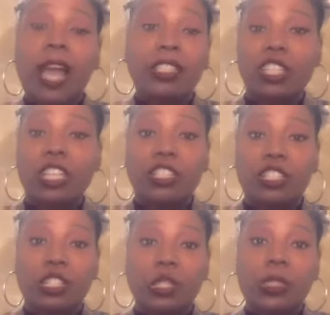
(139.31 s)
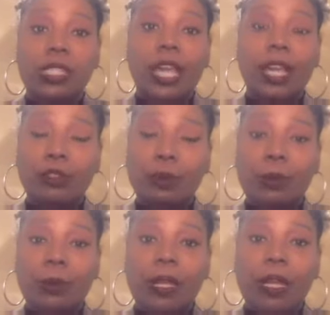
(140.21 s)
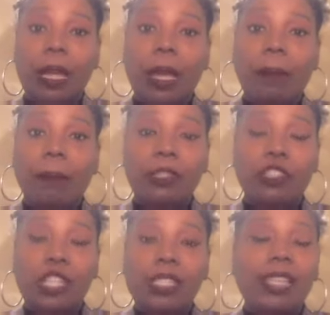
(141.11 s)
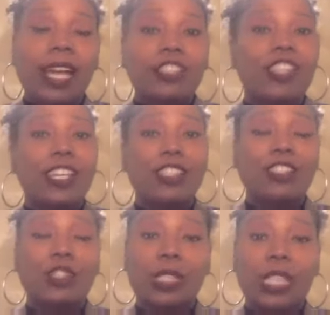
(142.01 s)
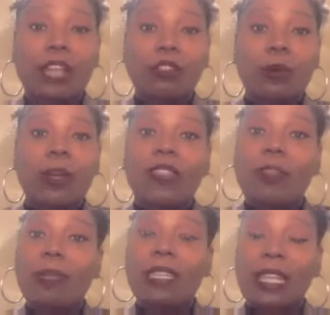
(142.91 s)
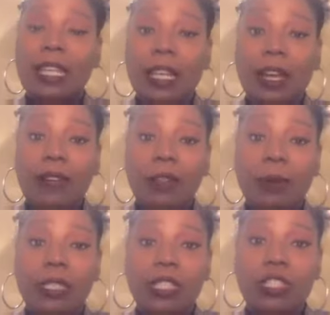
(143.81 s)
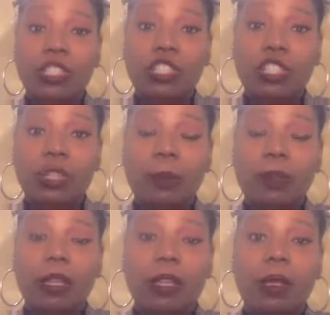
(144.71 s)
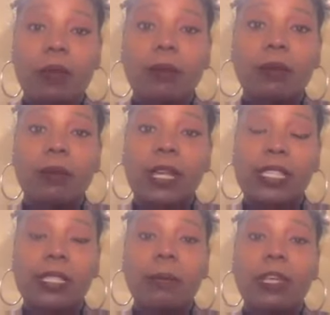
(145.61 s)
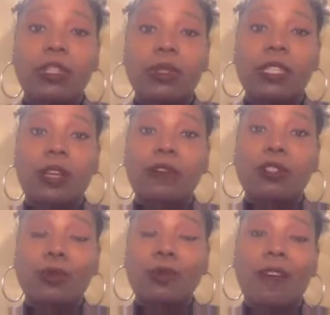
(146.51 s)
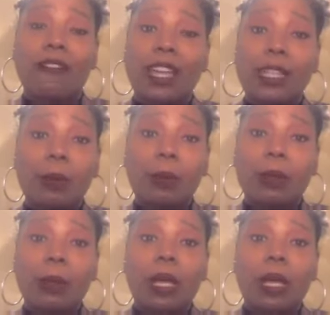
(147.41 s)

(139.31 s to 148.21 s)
changing your schedule, but just not changing your schedule in the beginning of the relationship, as to make yourself too available,